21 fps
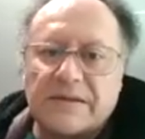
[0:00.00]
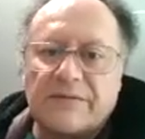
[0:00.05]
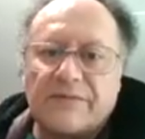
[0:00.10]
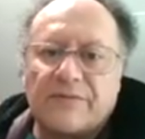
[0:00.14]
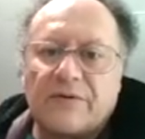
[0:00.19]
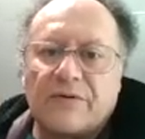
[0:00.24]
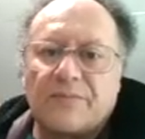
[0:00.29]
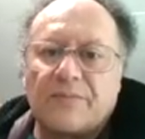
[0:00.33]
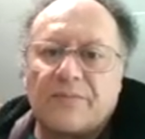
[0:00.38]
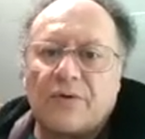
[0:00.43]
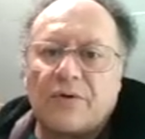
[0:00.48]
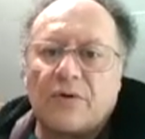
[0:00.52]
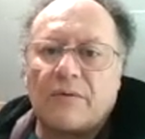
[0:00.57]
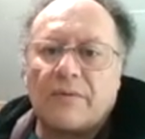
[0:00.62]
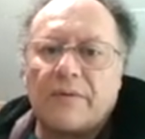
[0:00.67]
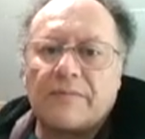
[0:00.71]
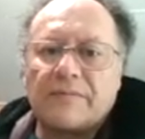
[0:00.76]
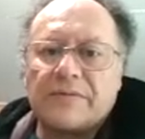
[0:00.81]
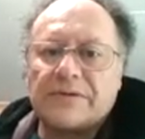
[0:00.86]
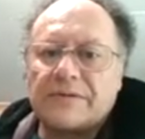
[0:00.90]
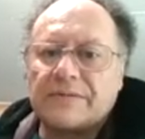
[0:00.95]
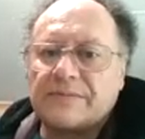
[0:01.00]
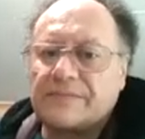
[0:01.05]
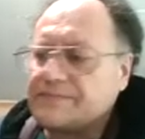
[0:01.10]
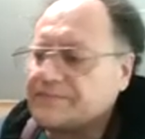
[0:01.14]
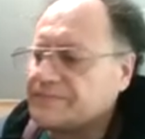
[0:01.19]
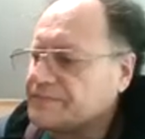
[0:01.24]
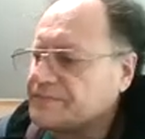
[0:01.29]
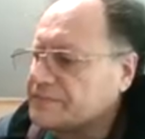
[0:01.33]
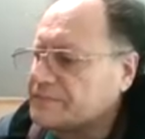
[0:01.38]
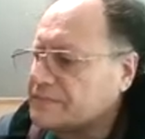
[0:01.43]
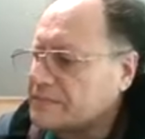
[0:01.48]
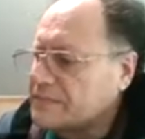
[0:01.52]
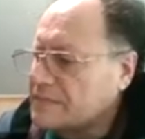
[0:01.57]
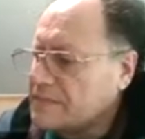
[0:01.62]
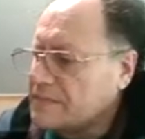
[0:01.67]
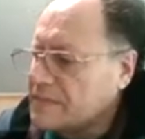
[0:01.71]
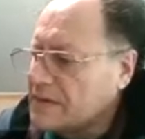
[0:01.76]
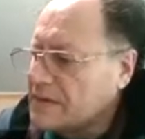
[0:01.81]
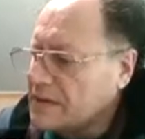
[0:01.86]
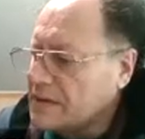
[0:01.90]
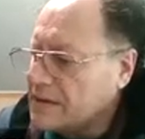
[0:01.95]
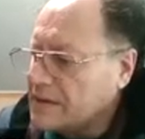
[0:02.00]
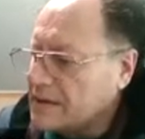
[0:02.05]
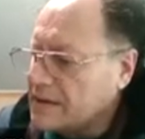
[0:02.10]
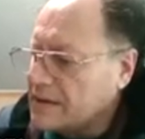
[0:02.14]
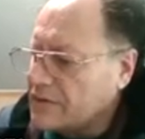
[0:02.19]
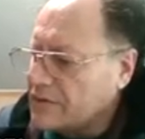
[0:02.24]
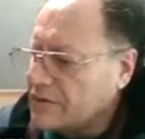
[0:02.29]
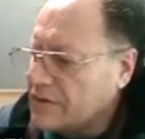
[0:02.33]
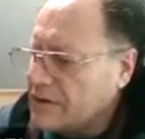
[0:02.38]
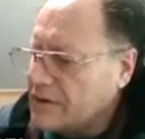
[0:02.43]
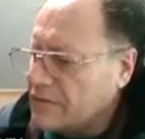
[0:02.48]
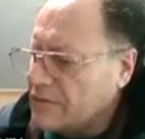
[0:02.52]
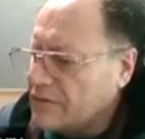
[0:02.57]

4 problems that you're going to